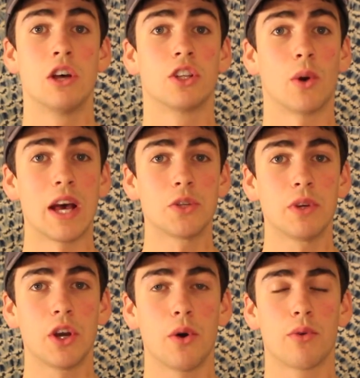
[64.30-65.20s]
So as we
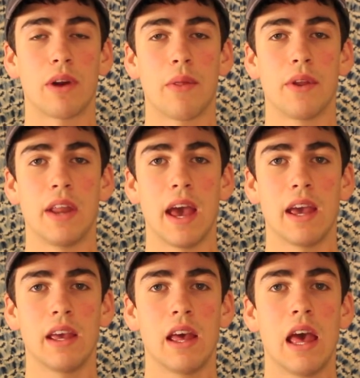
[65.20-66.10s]
go throughout the
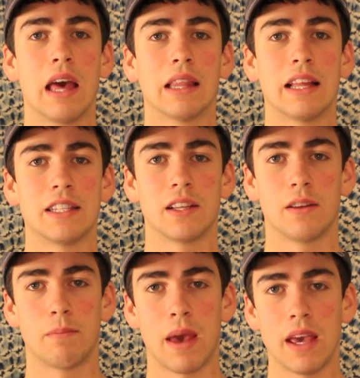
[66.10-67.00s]
day, let's
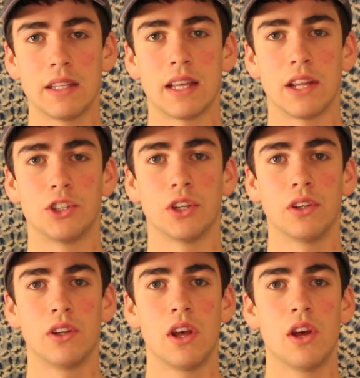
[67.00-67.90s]
pay
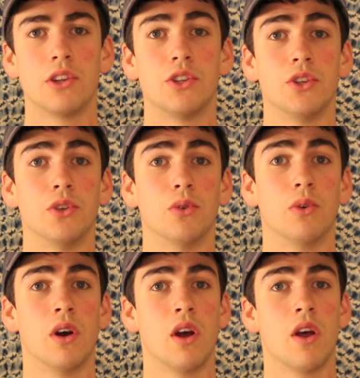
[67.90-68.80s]
attention
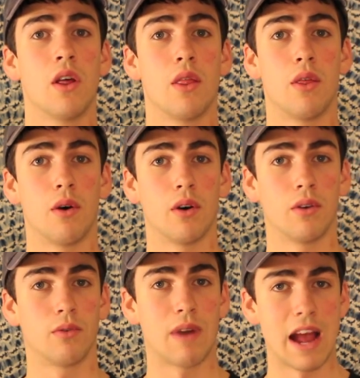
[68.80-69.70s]
to
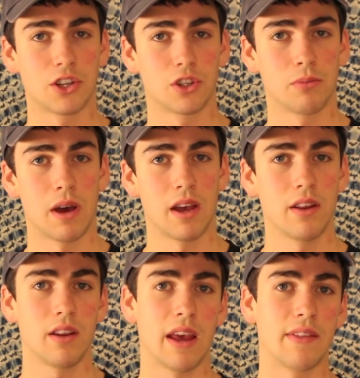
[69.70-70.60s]
the rational
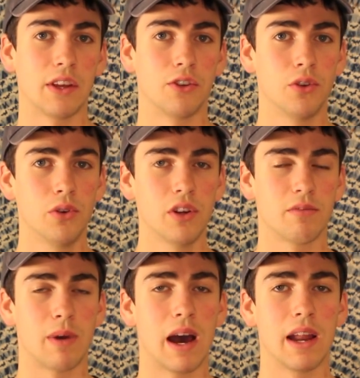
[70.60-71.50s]
mind and the
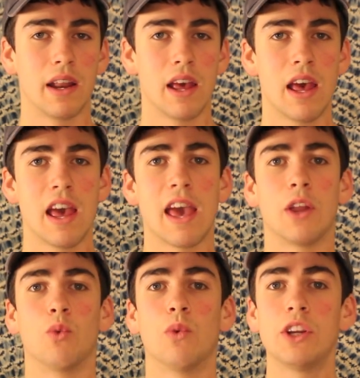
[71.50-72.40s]
intuitive mind
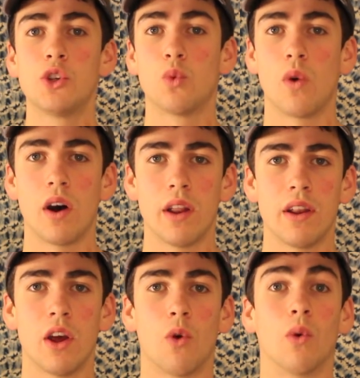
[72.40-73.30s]
and which
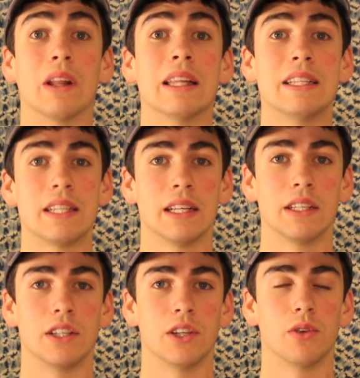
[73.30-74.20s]
one we're
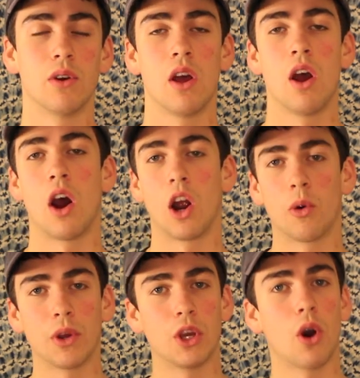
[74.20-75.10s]
listening to.
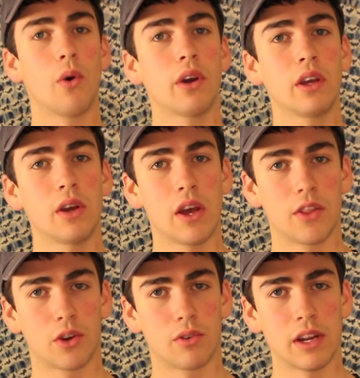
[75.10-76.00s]
Are we going in
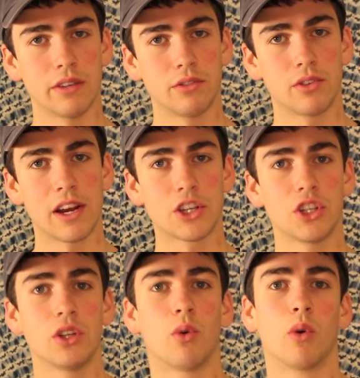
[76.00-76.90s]
the creative
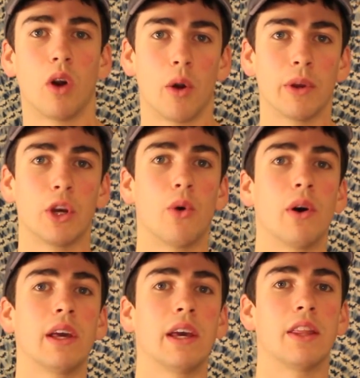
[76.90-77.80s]
direction or are we
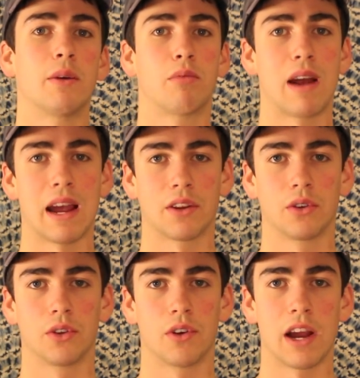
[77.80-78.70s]
going in the
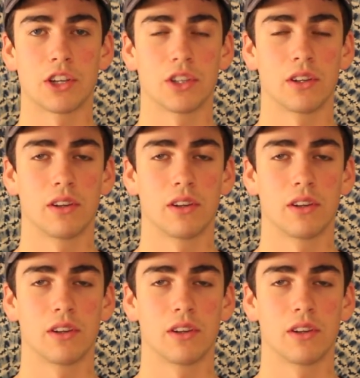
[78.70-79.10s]
practical direction?